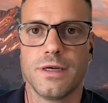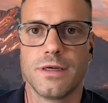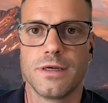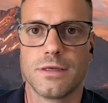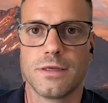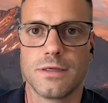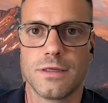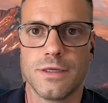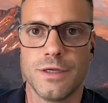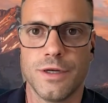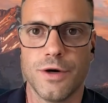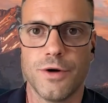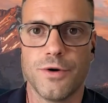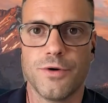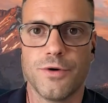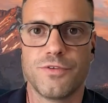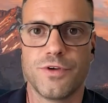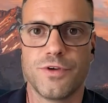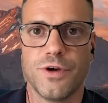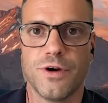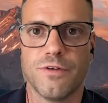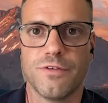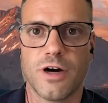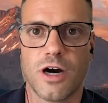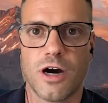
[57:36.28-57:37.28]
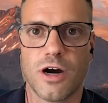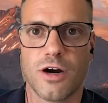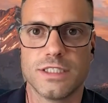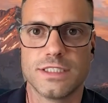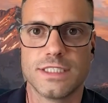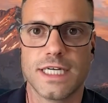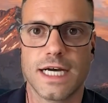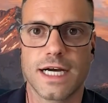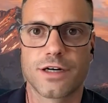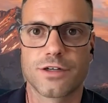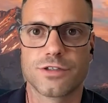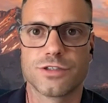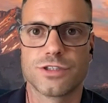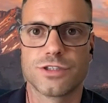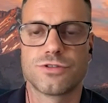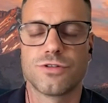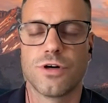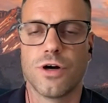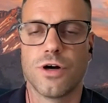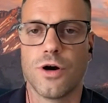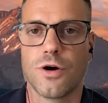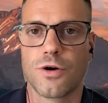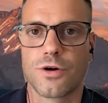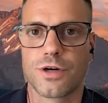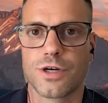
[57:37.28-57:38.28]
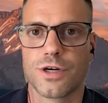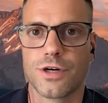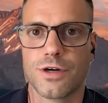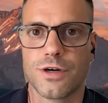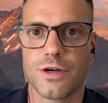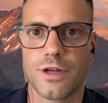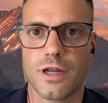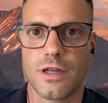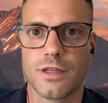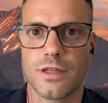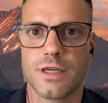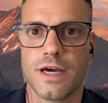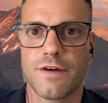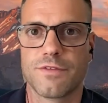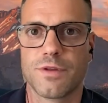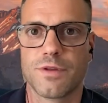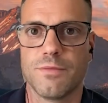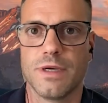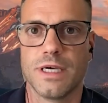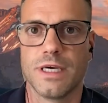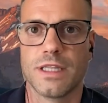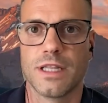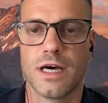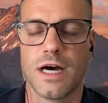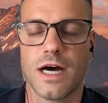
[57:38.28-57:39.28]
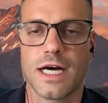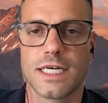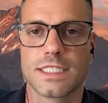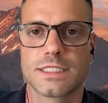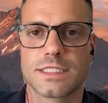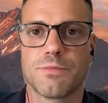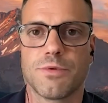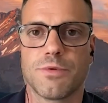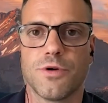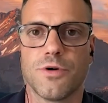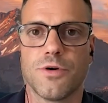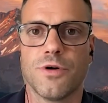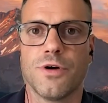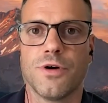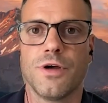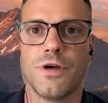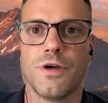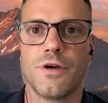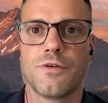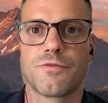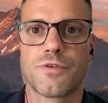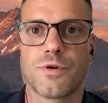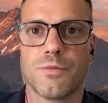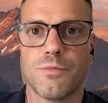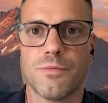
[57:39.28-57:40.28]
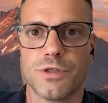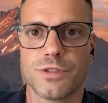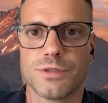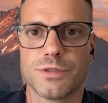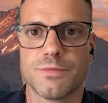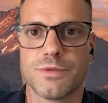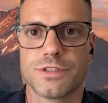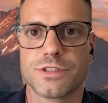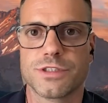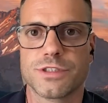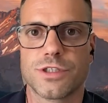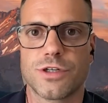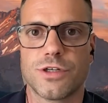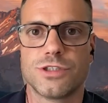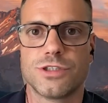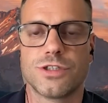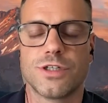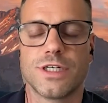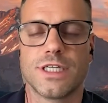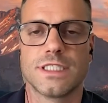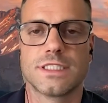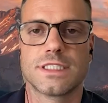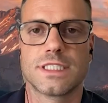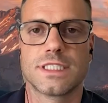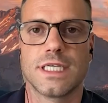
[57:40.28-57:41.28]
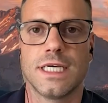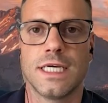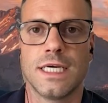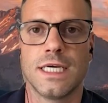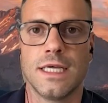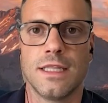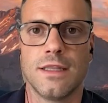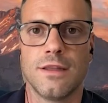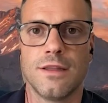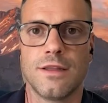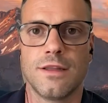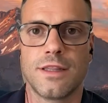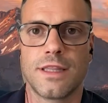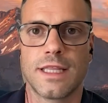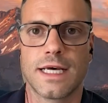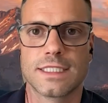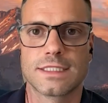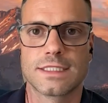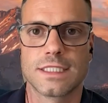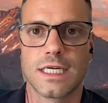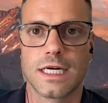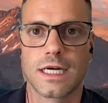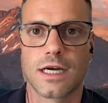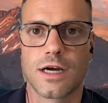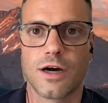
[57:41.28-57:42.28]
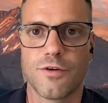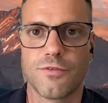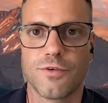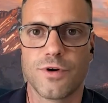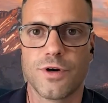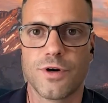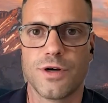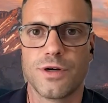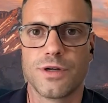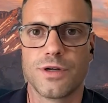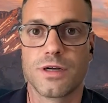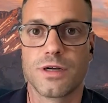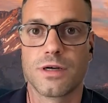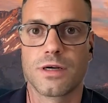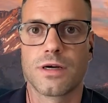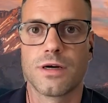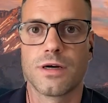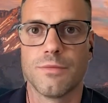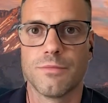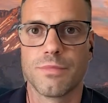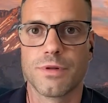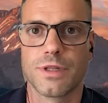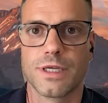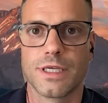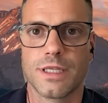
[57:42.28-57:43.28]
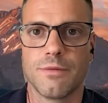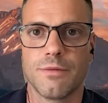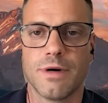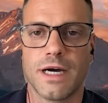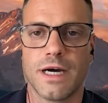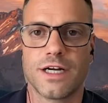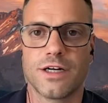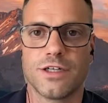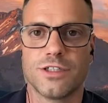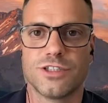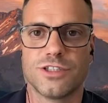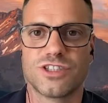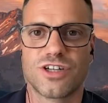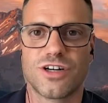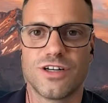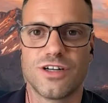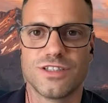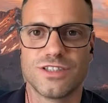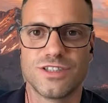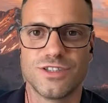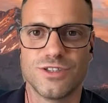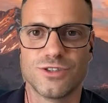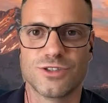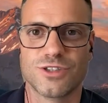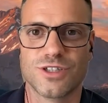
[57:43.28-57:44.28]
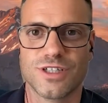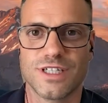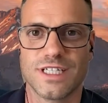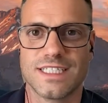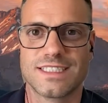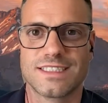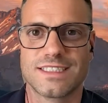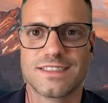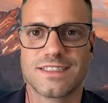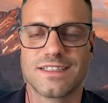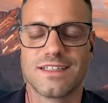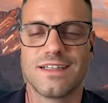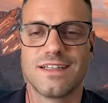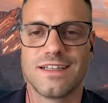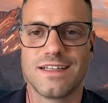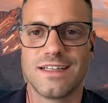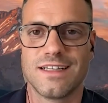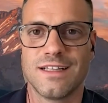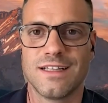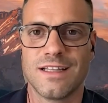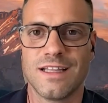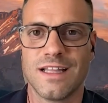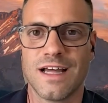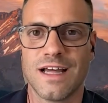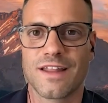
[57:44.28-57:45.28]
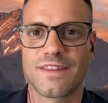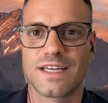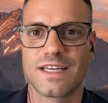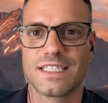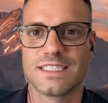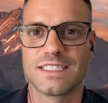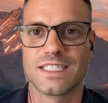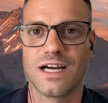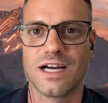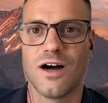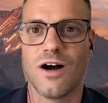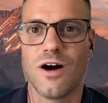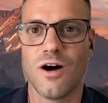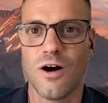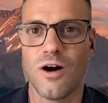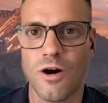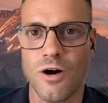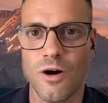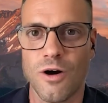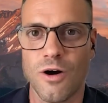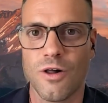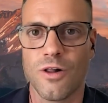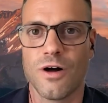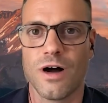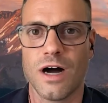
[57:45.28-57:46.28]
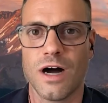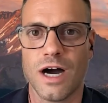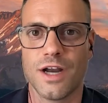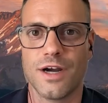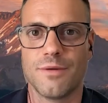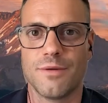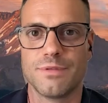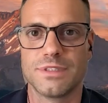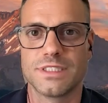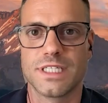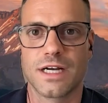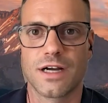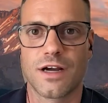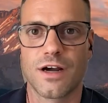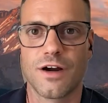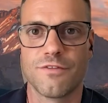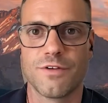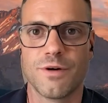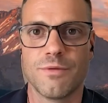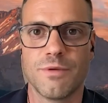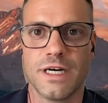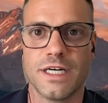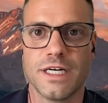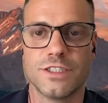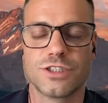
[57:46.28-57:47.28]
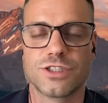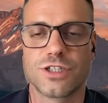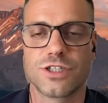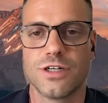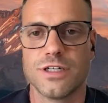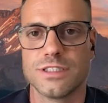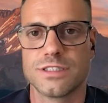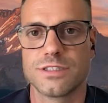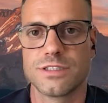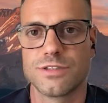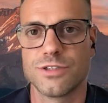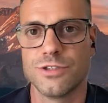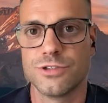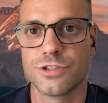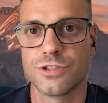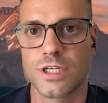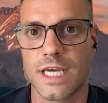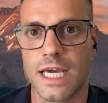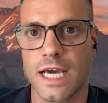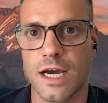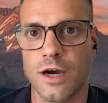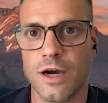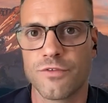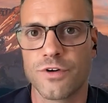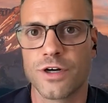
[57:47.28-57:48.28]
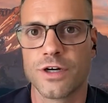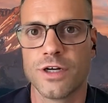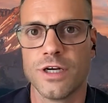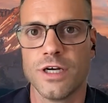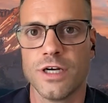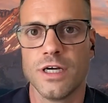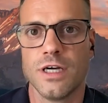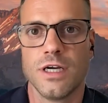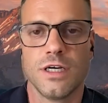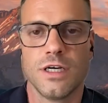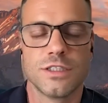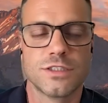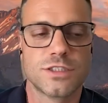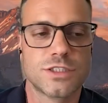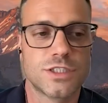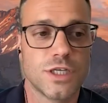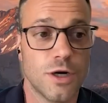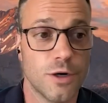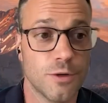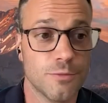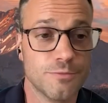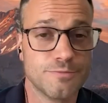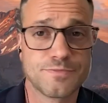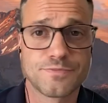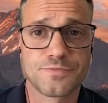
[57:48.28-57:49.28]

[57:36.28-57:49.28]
you know, if you have a heart attack or stroke, or you're in, have to be in the hospital for multiple surgeries, and that's not covered completely by your insurance. Usually it's nothing's all one hundred percent covered by insurance, usually ever. So,